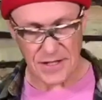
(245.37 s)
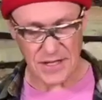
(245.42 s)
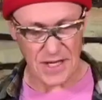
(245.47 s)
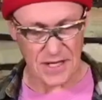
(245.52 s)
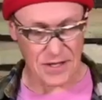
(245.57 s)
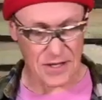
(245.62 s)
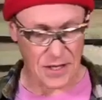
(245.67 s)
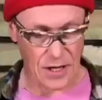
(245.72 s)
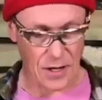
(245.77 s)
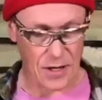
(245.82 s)
is
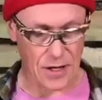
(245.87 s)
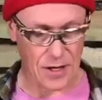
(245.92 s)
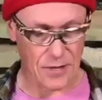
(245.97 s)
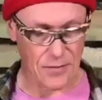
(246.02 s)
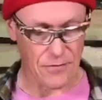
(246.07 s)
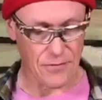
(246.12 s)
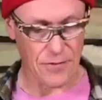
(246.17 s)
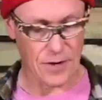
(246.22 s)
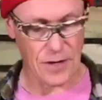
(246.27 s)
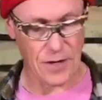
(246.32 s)
kind
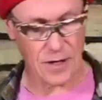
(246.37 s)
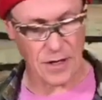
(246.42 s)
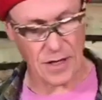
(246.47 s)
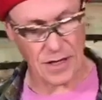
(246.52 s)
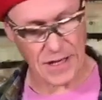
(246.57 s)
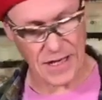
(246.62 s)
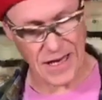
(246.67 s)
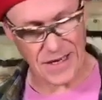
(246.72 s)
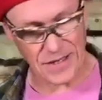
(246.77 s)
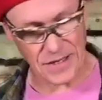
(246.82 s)
of, I
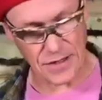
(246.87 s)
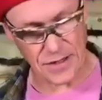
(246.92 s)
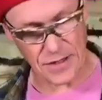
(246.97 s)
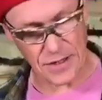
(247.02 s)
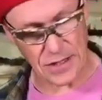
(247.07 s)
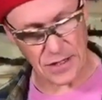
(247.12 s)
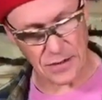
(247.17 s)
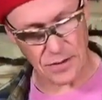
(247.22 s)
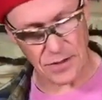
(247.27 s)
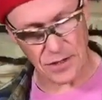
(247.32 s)
guess,
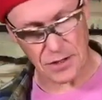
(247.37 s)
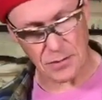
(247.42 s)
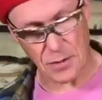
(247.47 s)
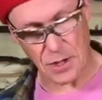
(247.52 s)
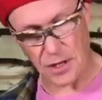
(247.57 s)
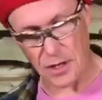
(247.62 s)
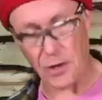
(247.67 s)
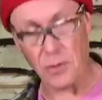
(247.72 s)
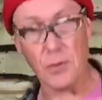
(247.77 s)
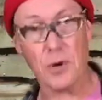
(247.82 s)
until
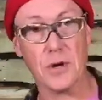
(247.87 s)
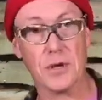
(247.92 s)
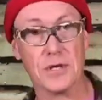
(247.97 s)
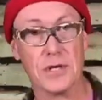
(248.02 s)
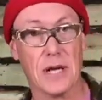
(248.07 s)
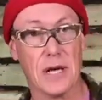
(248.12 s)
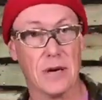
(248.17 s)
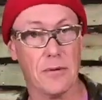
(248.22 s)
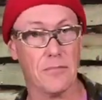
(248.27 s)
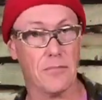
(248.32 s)
Shimano works
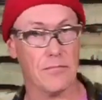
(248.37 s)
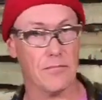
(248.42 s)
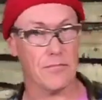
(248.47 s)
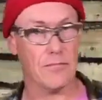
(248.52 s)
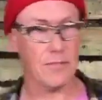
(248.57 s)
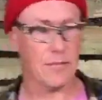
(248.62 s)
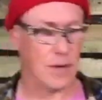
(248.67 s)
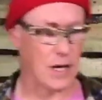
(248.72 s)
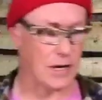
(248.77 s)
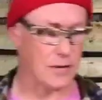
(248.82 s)
out
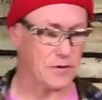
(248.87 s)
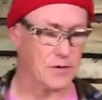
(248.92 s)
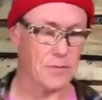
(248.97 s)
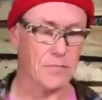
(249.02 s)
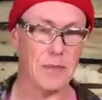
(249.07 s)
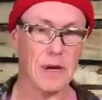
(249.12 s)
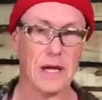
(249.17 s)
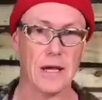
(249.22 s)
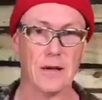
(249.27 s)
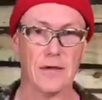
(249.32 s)
how to
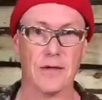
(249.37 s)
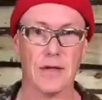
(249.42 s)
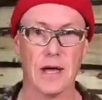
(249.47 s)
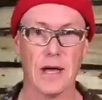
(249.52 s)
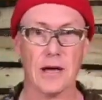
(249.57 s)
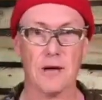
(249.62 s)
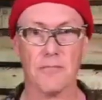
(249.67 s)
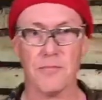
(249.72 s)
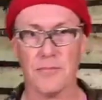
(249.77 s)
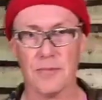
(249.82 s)
make their
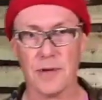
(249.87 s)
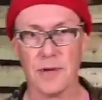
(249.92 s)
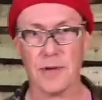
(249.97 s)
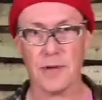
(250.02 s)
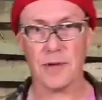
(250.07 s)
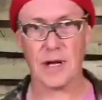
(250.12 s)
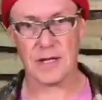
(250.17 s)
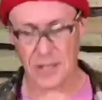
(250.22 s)
XTR